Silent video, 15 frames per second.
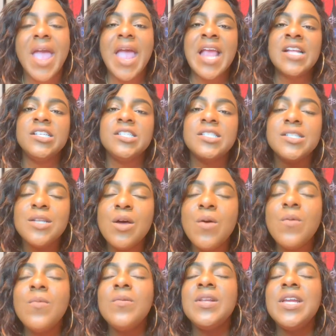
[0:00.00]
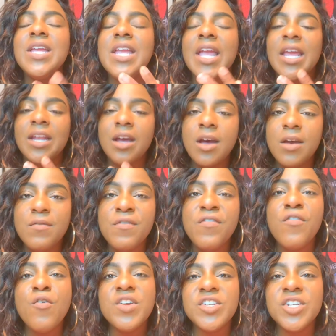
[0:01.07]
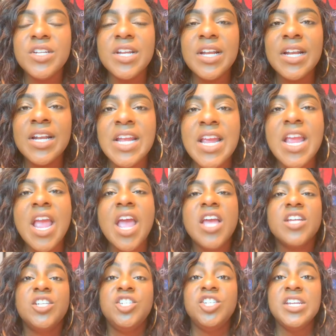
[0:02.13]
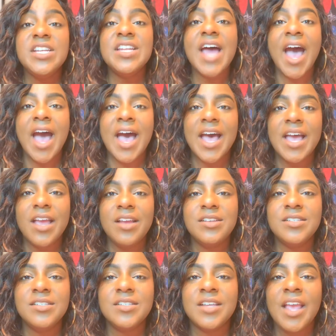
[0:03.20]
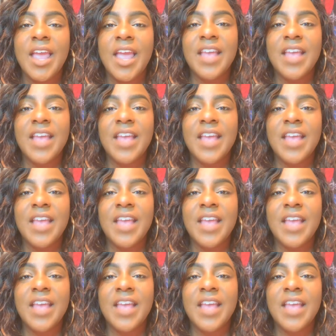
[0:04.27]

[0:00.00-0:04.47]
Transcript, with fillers: And slowly and unfortunately, she dies.